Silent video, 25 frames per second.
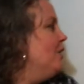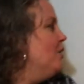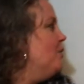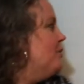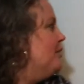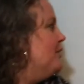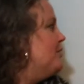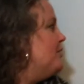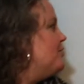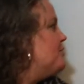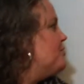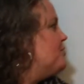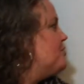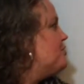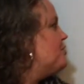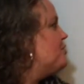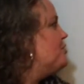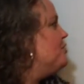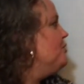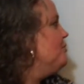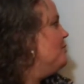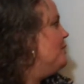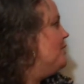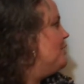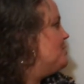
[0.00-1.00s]
When there's
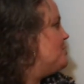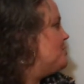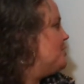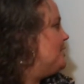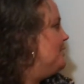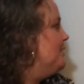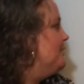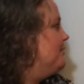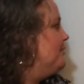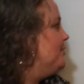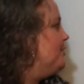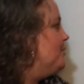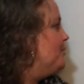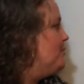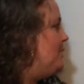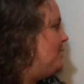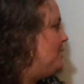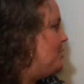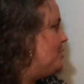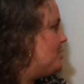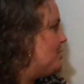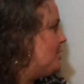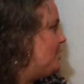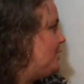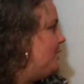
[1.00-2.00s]
too much
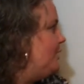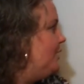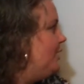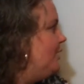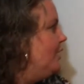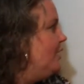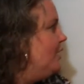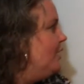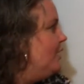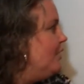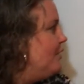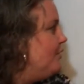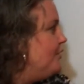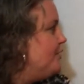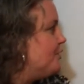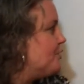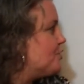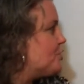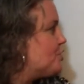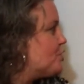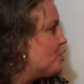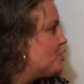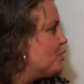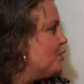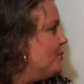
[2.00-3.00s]
inflammation, the
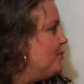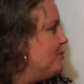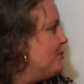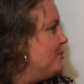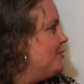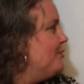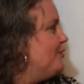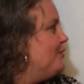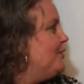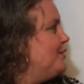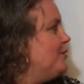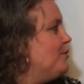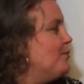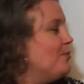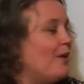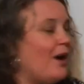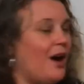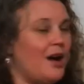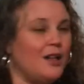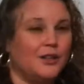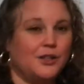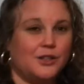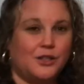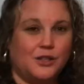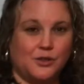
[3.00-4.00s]
tryptophan
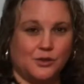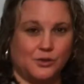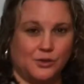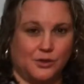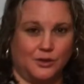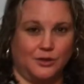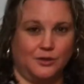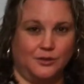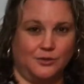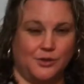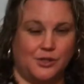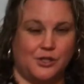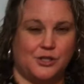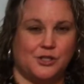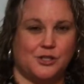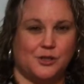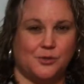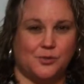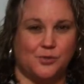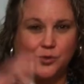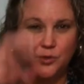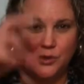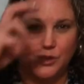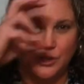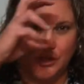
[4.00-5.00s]
molecule, which is the
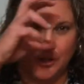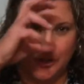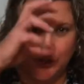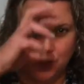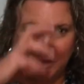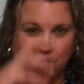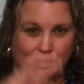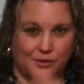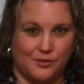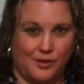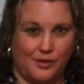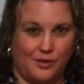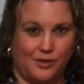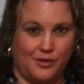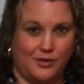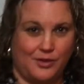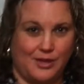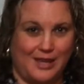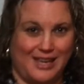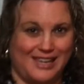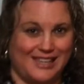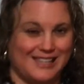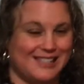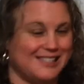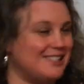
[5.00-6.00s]
precursor of other
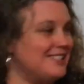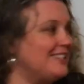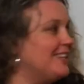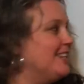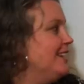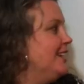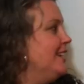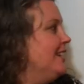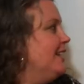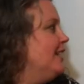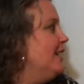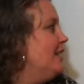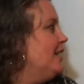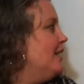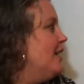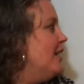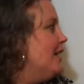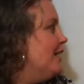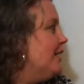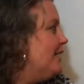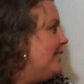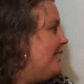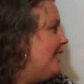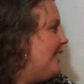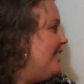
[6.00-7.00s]
things,
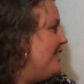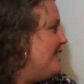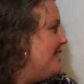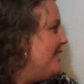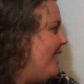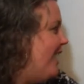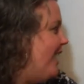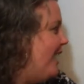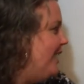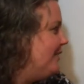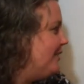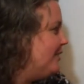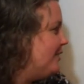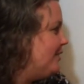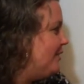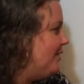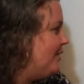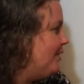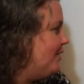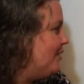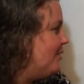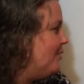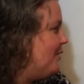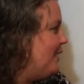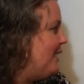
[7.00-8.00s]
cannot
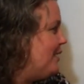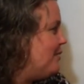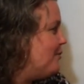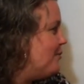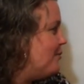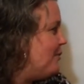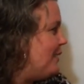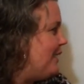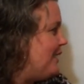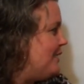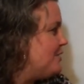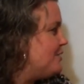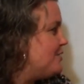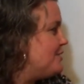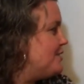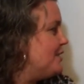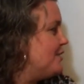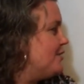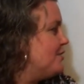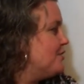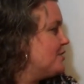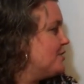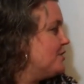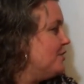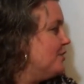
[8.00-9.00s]
go and make
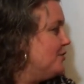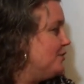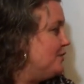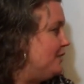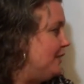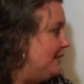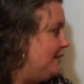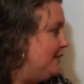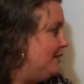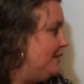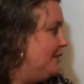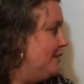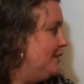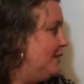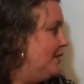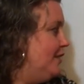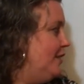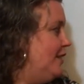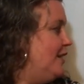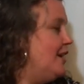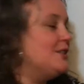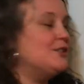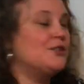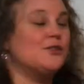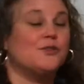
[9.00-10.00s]
serotonin
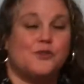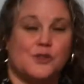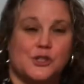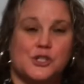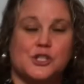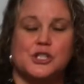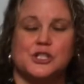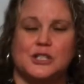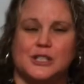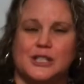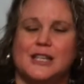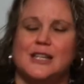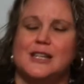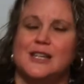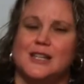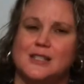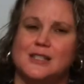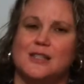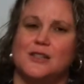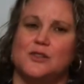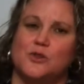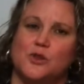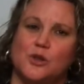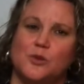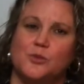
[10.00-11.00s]
as efficiently as
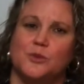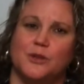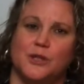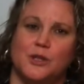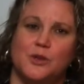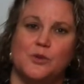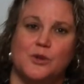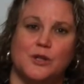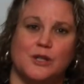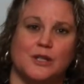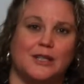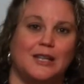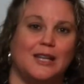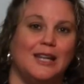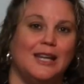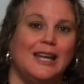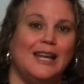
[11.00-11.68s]
it normally would.